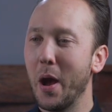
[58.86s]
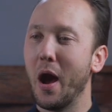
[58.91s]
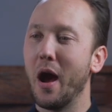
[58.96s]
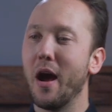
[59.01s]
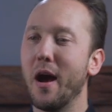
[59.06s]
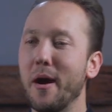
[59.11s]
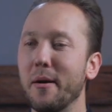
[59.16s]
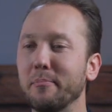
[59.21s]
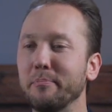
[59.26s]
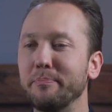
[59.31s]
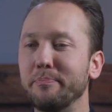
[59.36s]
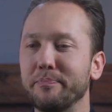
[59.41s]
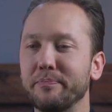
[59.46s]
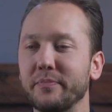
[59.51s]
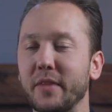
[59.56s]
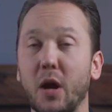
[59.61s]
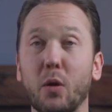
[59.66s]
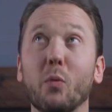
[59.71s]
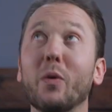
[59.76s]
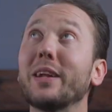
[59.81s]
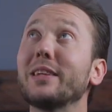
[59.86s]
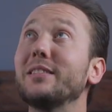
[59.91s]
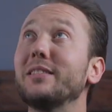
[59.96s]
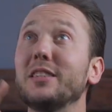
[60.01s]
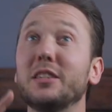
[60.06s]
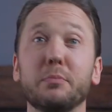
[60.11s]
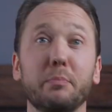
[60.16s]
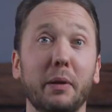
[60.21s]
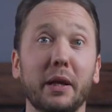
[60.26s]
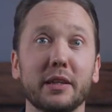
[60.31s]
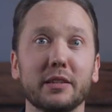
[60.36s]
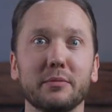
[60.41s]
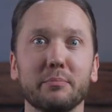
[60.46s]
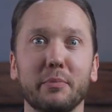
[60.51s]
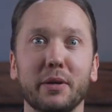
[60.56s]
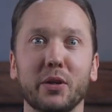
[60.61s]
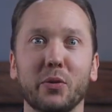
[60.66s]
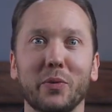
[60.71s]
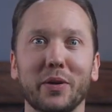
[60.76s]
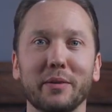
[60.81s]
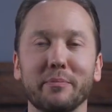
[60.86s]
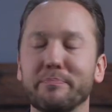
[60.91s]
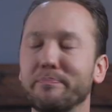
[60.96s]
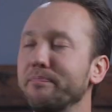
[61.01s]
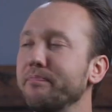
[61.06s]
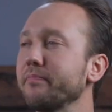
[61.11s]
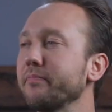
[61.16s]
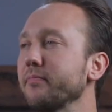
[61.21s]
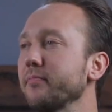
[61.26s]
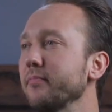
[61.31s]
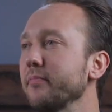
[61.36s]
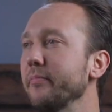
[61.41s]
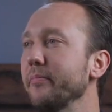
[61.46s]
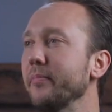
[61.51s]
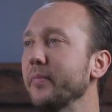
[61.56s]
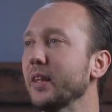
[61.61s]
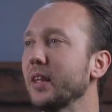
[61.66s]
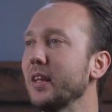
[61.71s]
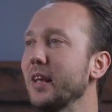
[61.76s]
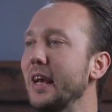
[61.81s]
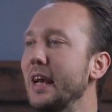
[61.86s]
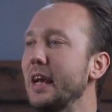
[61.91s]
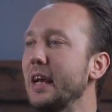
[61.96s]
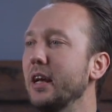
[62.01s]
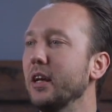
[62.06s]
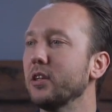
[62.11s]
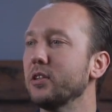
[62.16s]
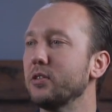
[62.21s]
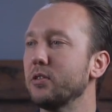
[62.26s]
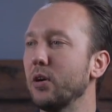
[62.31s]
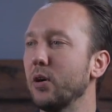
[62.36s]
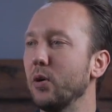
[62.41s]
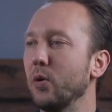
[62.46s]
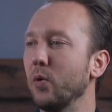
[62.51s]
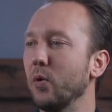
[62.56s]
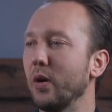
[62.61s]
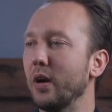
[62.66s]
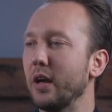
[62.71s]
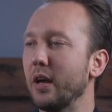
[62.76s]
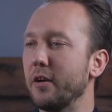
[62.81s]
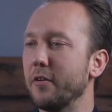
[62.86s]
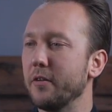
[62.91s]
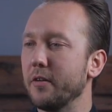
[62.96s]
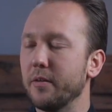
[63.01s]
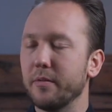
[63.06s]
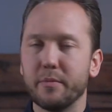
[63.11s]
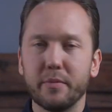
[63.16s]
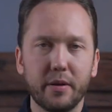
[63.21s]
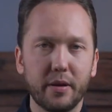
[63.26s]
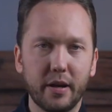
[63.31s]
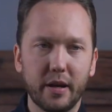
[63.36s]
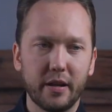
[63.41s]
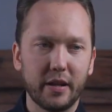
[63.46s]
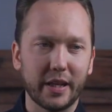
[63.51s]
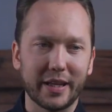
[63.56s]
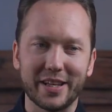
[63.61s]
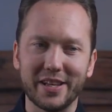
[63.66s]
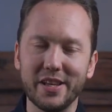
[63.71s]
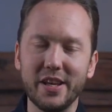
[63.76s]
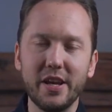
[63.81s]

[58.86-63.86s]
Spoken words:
And what is this place, by the way? So, like a